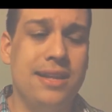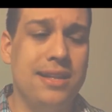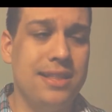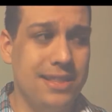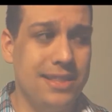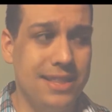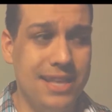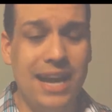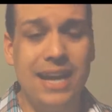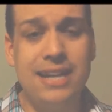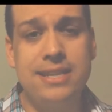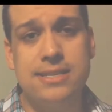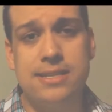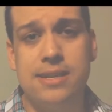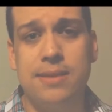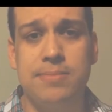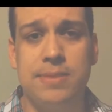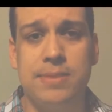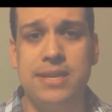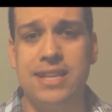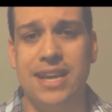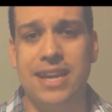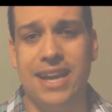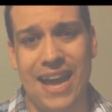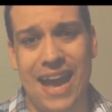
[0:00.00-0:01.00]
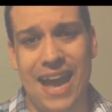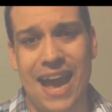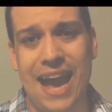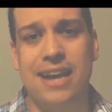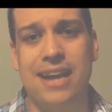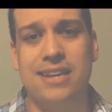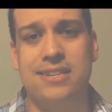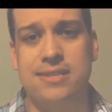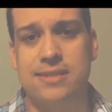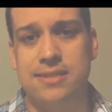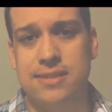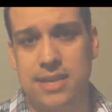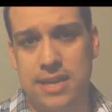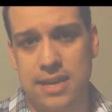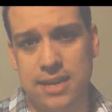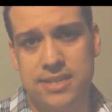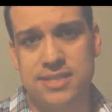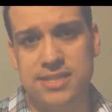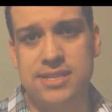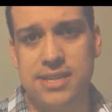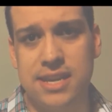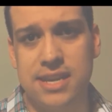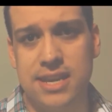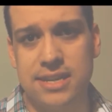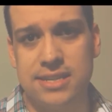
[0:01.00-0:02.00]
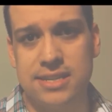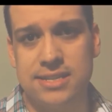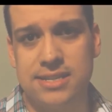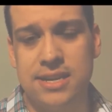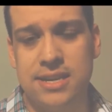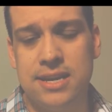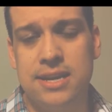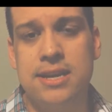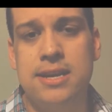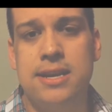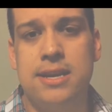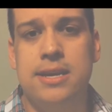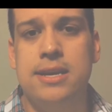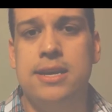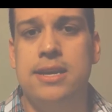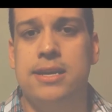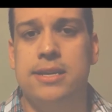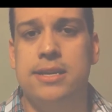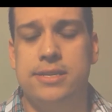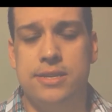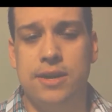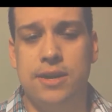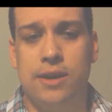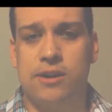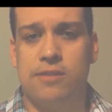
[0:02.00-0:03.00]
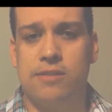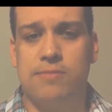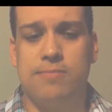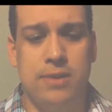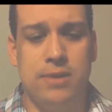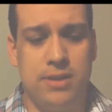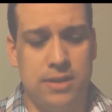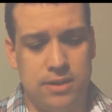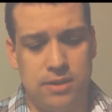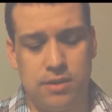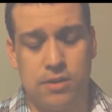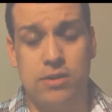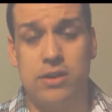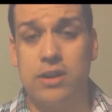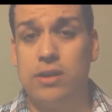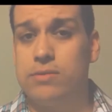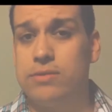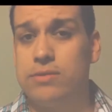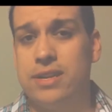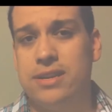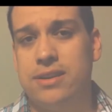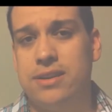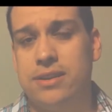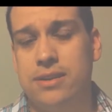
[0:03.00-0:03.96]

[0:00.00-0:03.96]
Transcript: That's something that actually exists. DARPA, or no,